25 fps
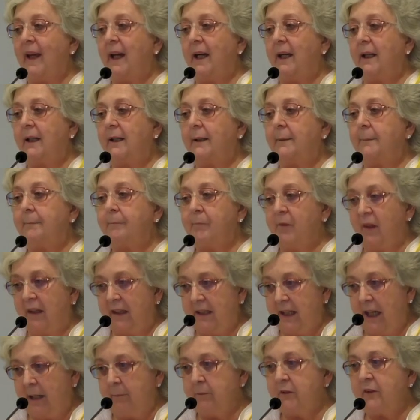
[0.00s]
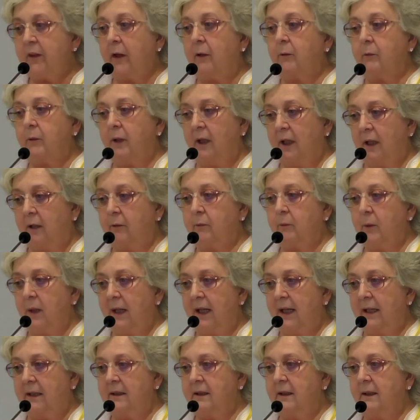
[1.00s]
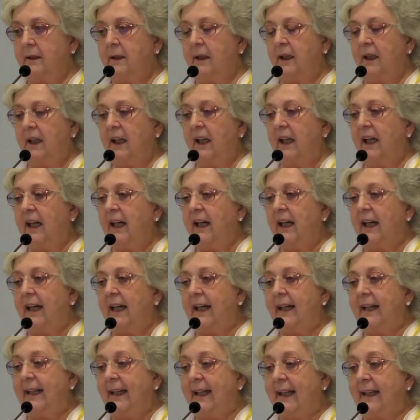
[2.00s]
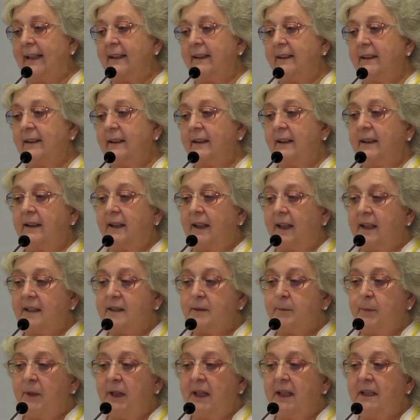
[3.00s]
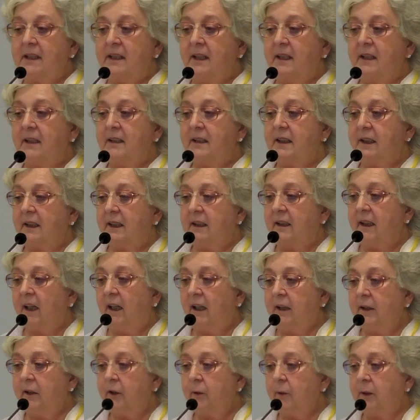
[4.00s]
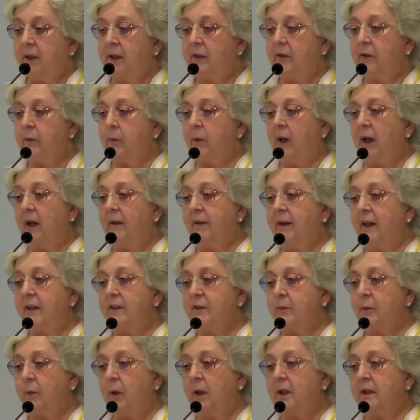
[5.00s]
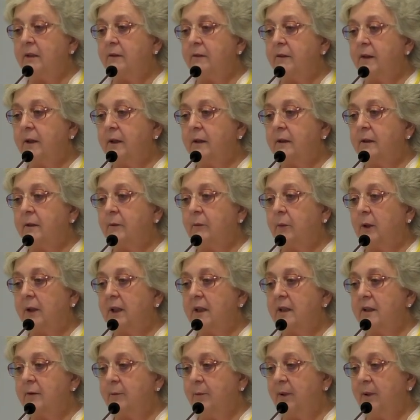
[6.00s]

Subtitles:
the names are read. And it's being done in Hungary as well. That's one of the